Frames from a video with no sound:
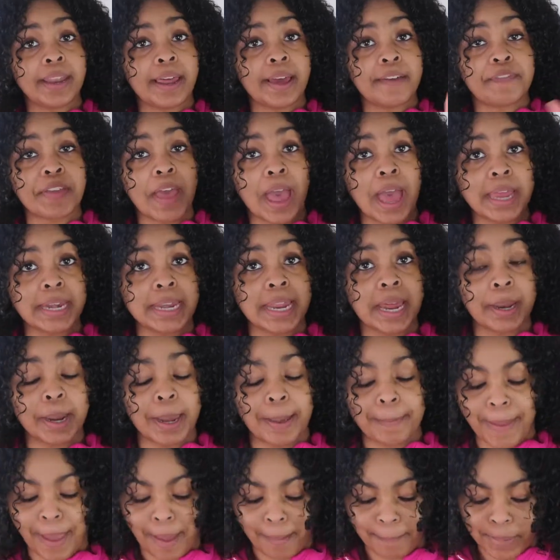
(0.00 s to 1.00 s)
did I find
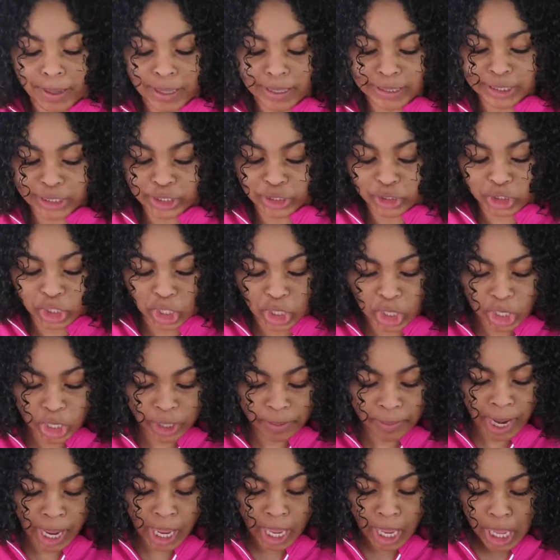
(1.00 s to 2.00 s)
out about
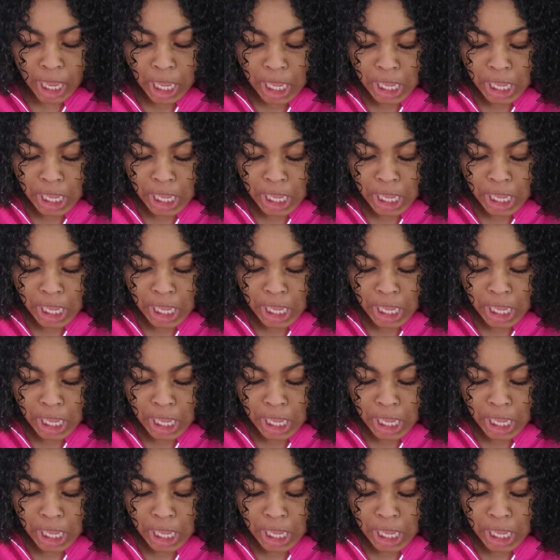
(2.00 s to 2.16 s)
BoxyCharm?